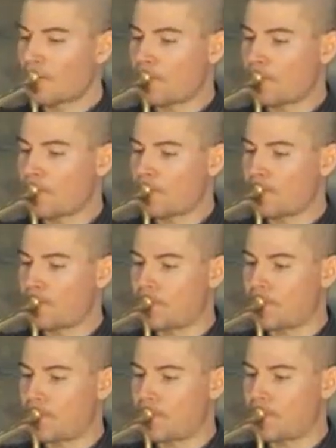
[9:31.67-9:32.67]

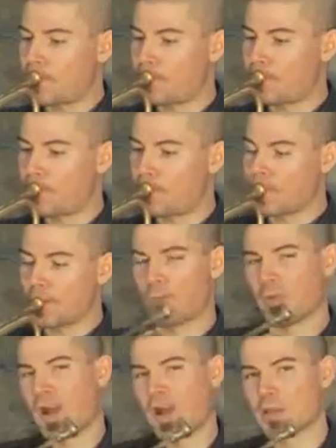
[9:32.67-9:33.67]

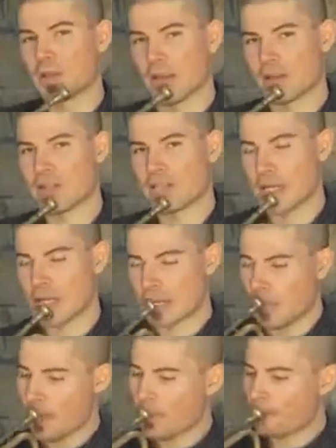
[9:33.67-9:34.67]
well, actually about
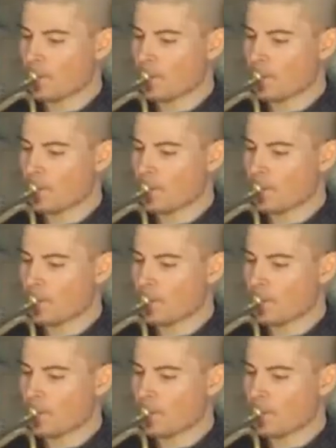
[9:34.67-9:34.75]
C.